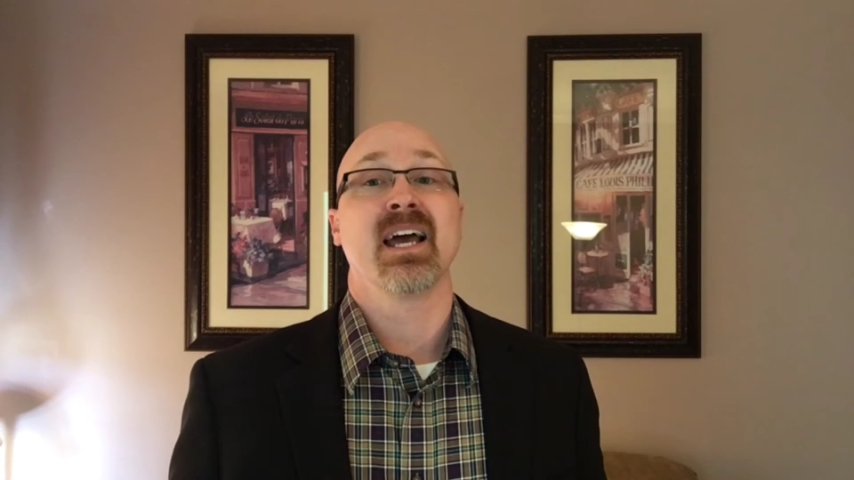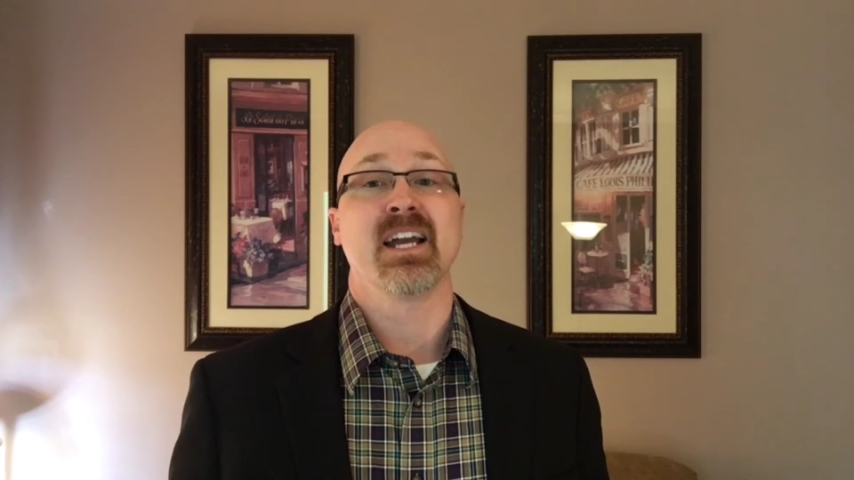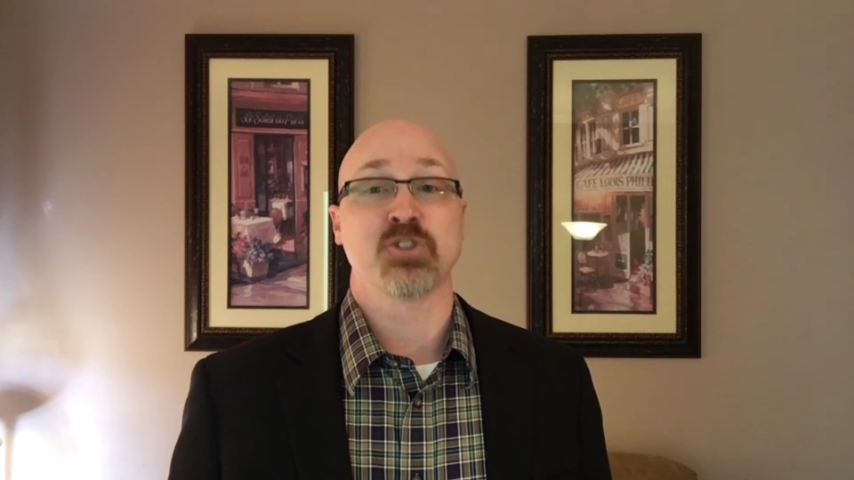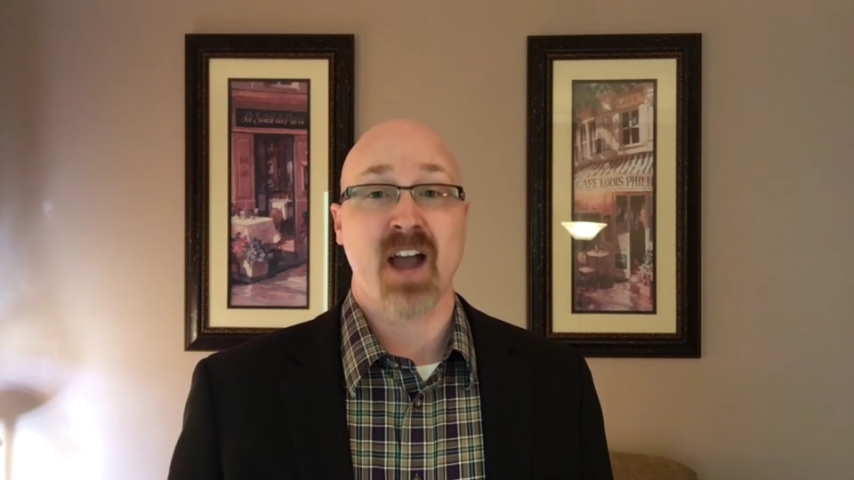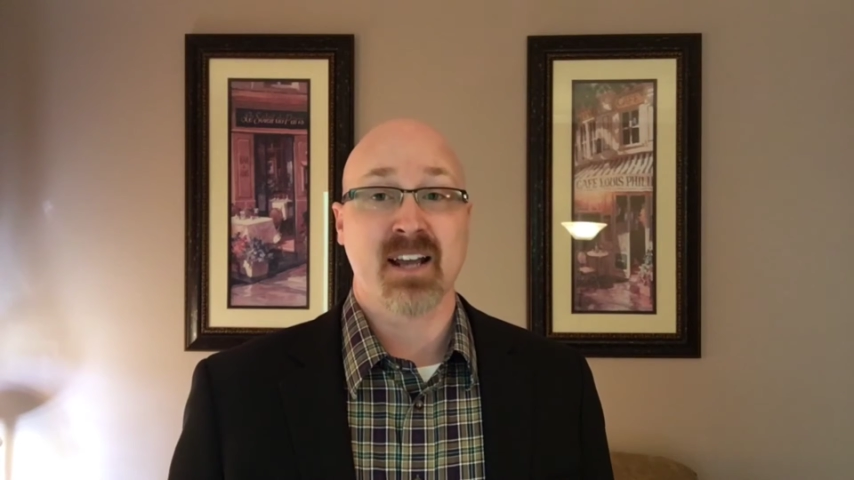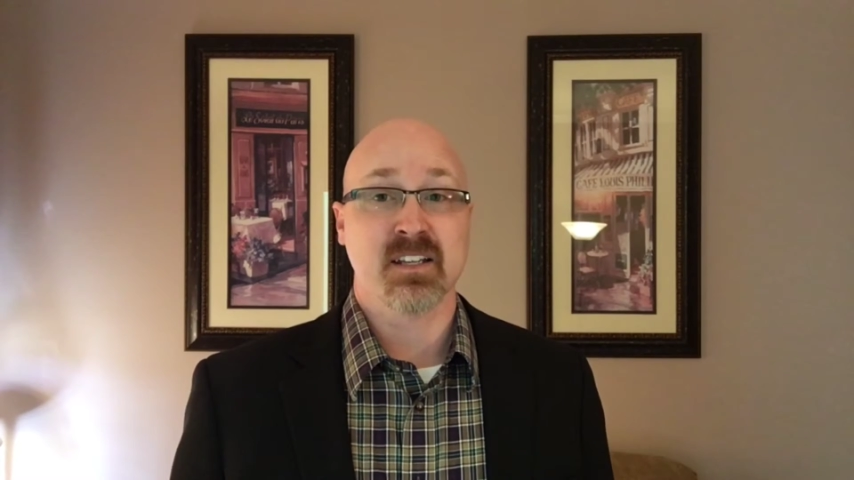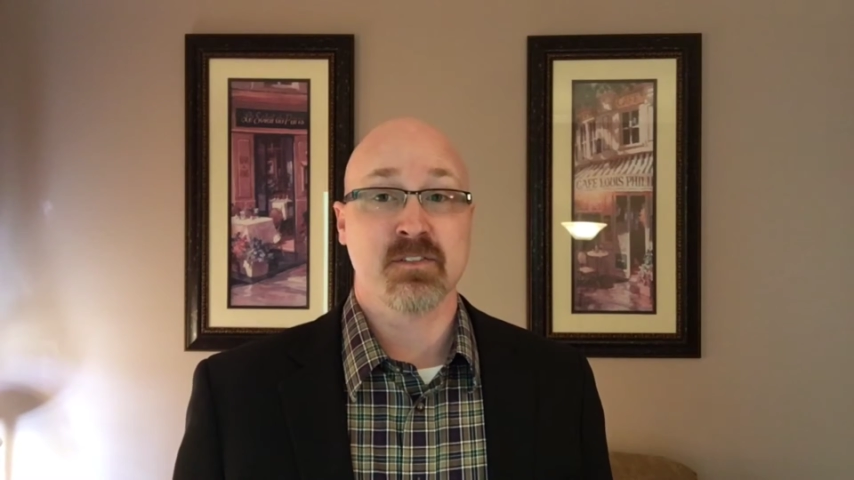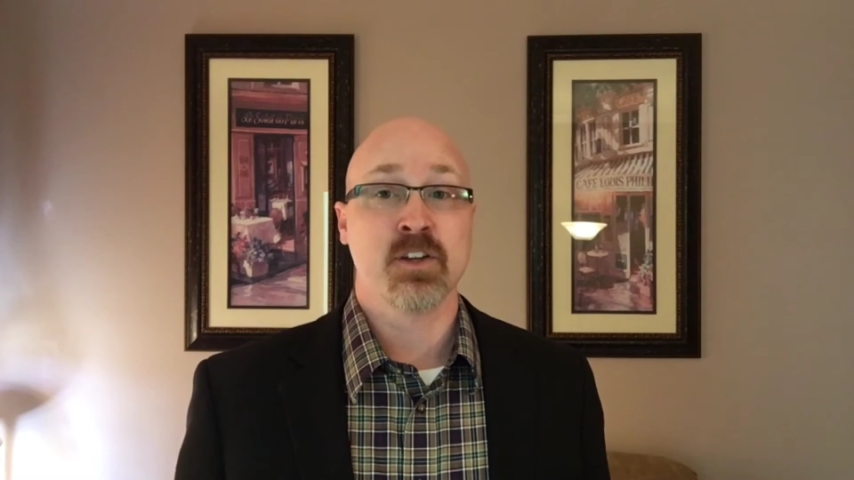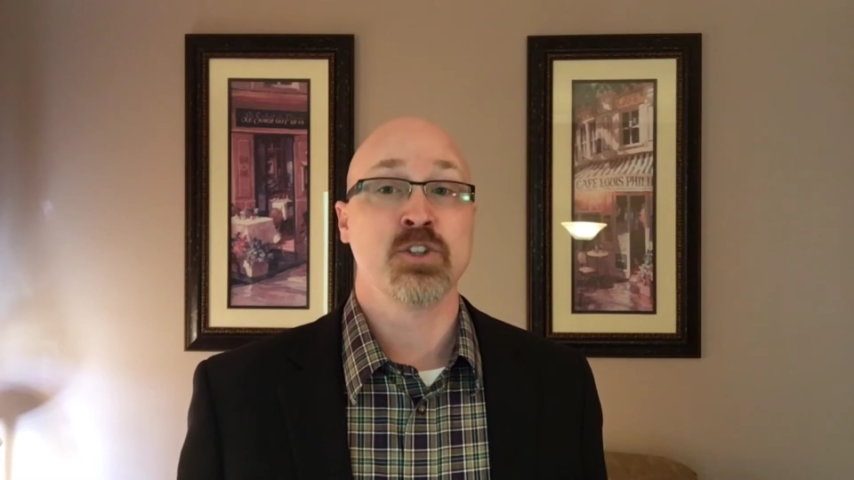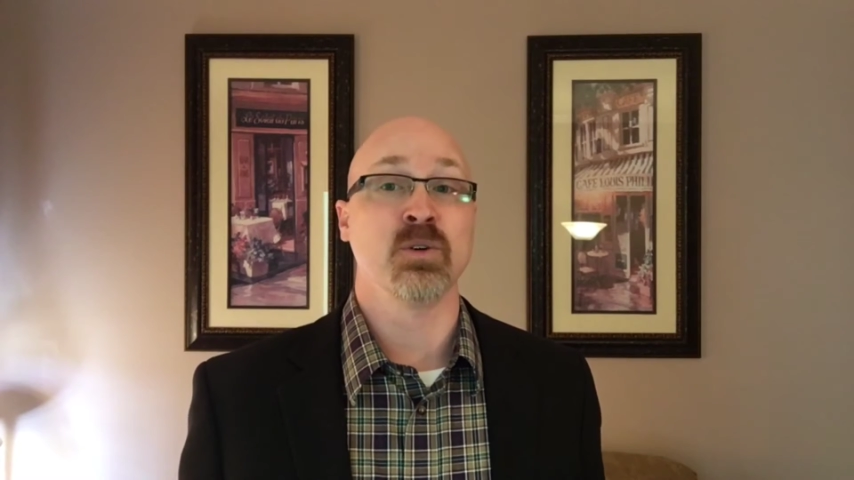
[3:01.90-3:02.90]

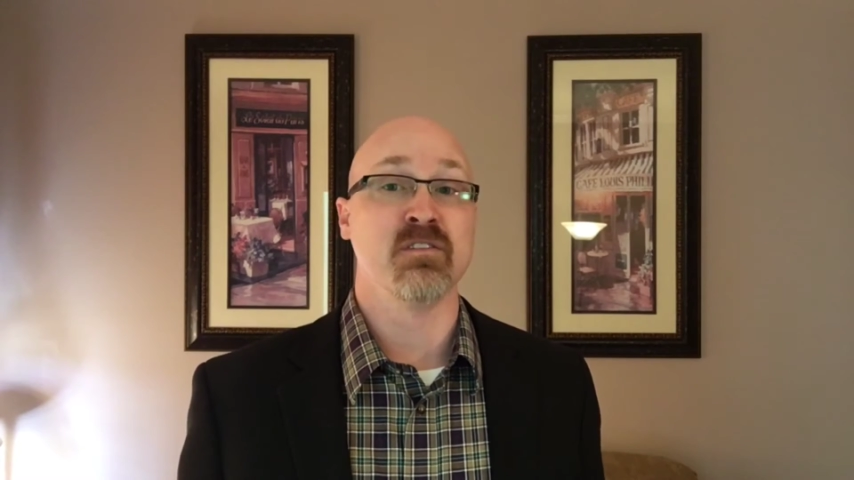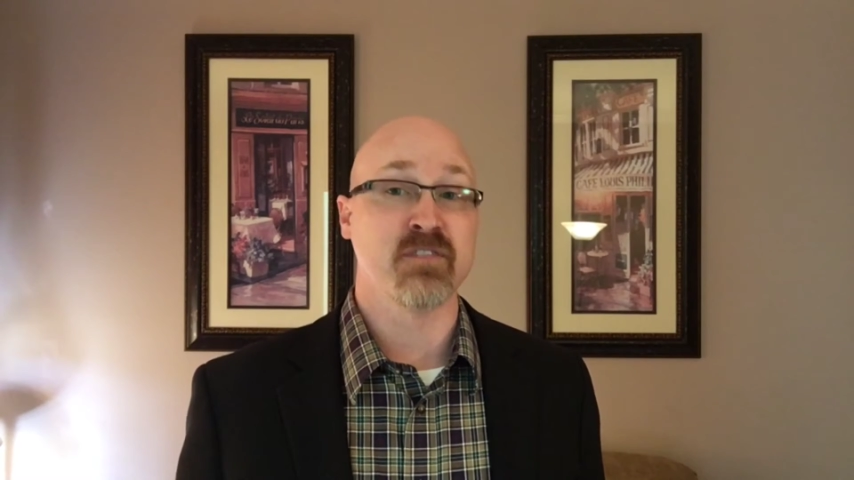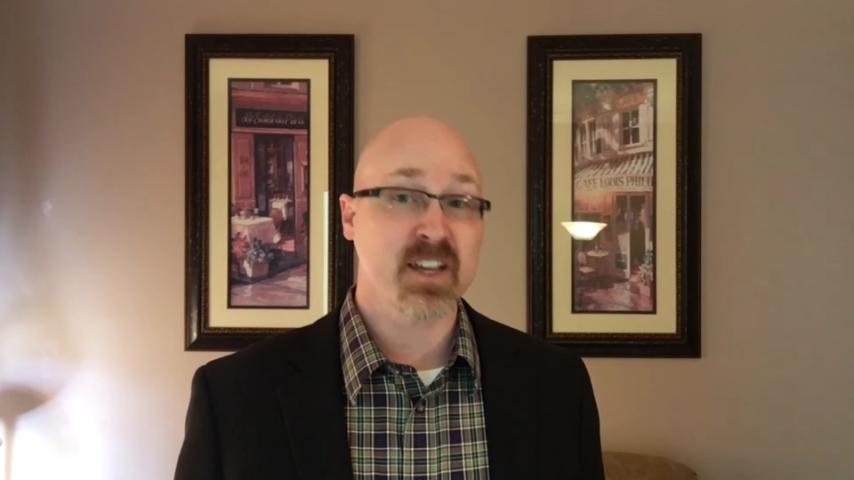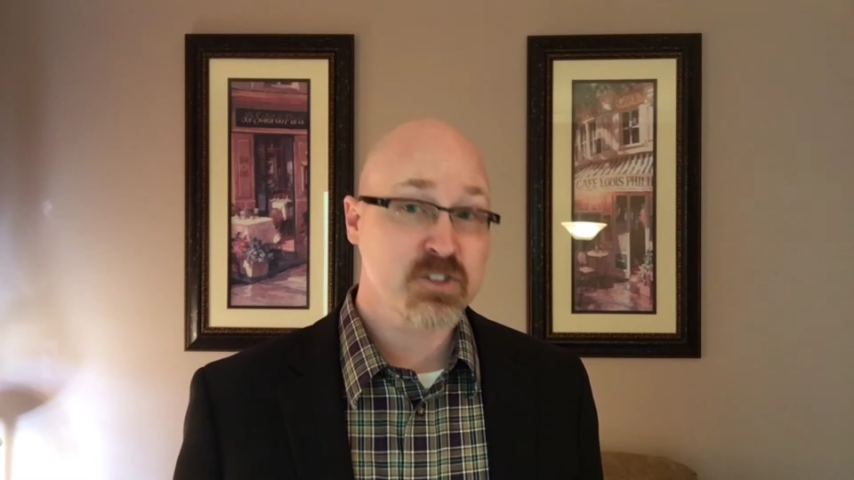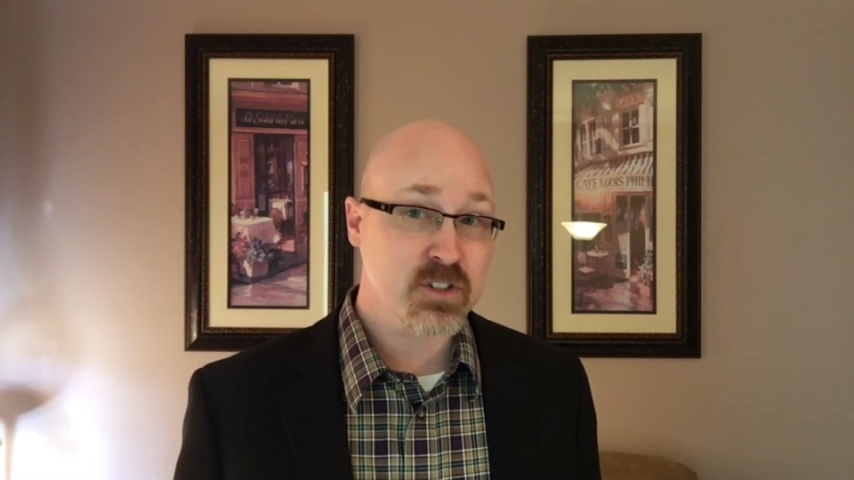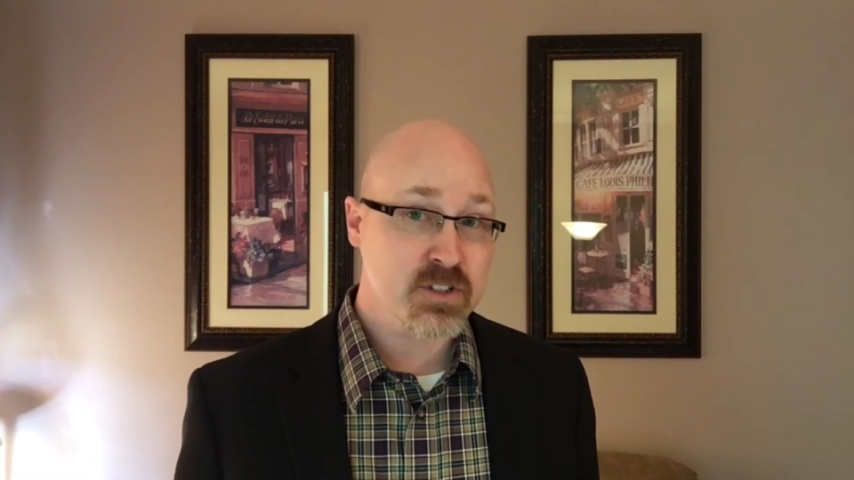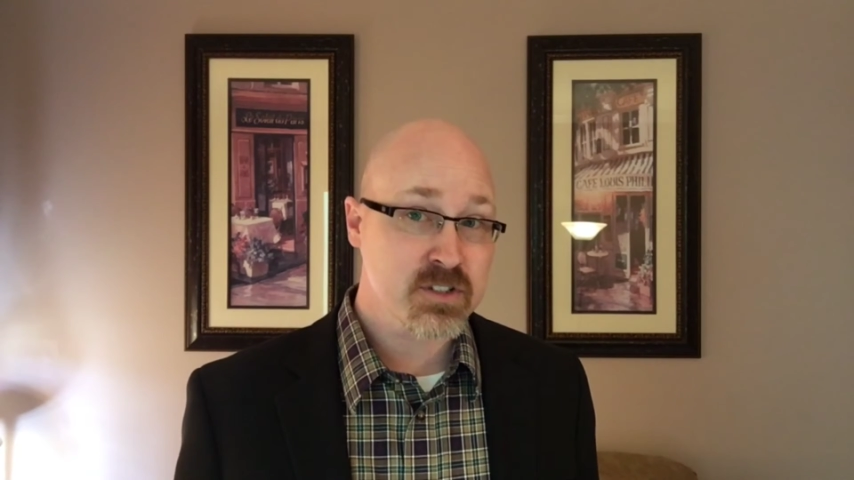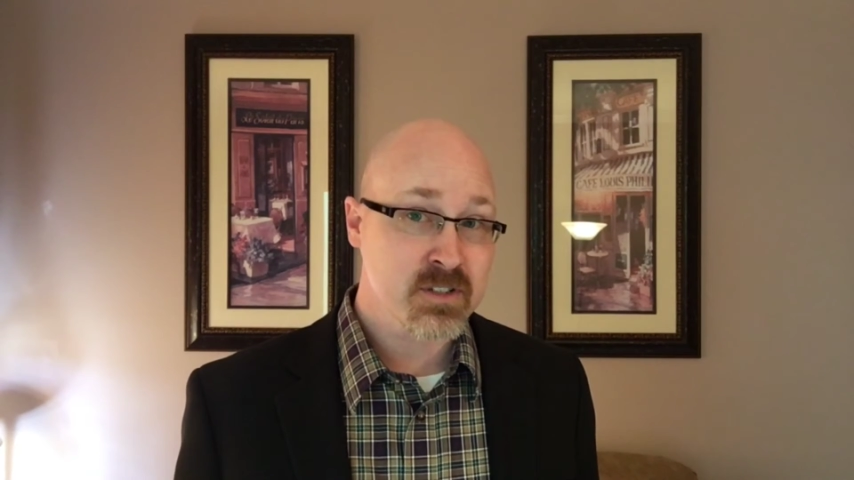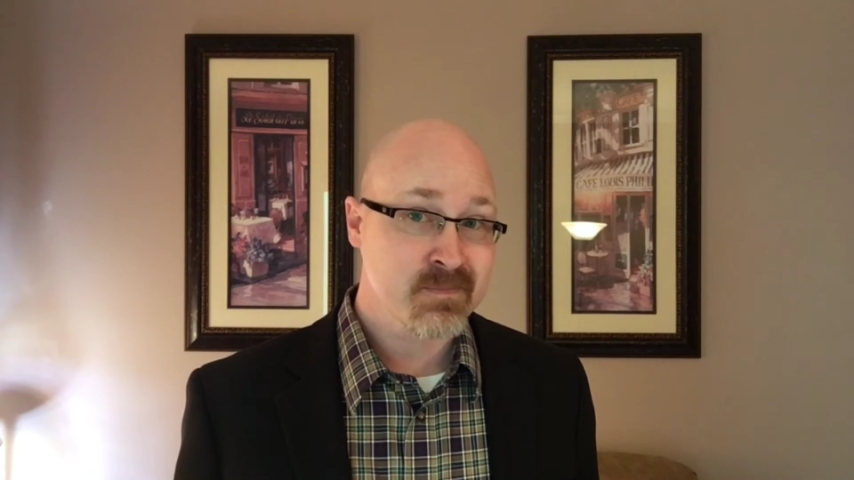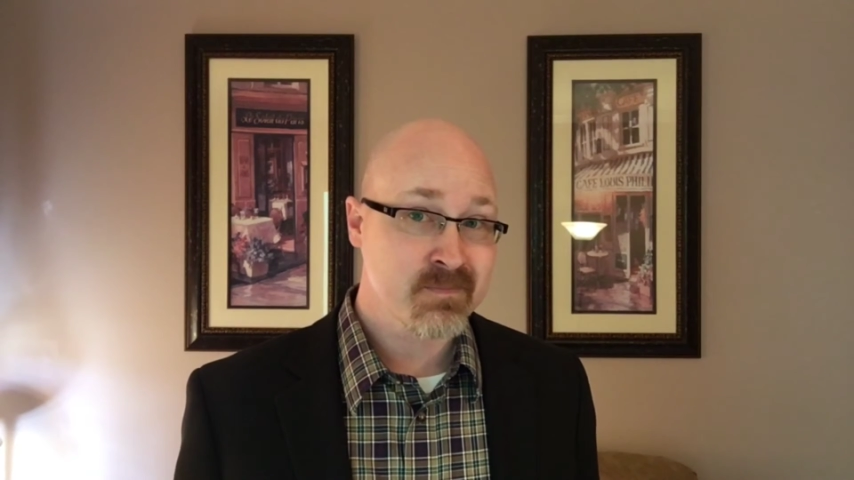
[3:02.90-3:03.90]
attractive to investors,